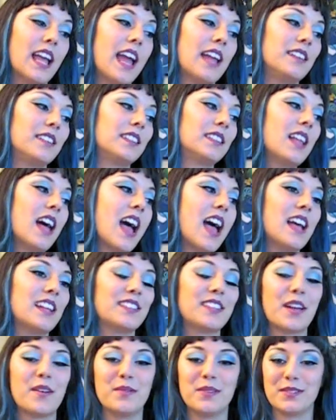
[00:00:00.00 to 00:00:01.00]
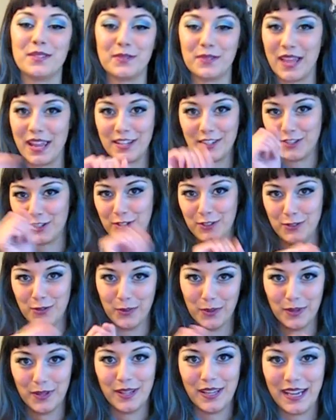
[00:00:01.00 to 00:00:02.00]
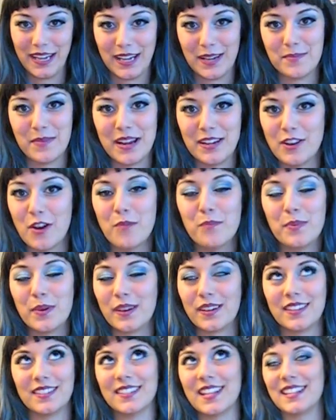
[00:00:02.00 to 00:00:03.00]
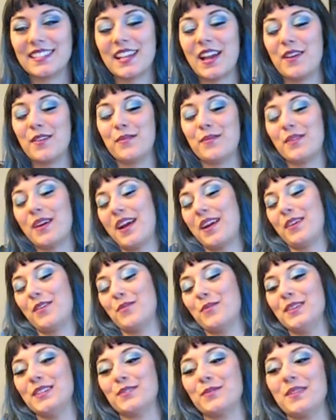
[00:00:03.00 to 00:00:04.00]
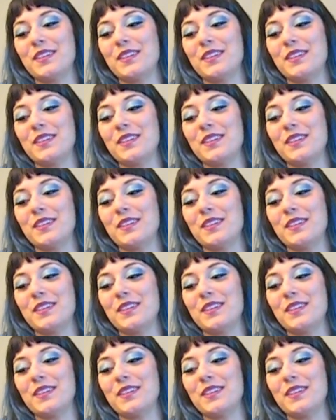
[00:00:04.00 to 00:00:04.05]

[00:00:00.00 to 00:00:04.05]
that in class, I was, like, doodling in my notebook, because that's how I always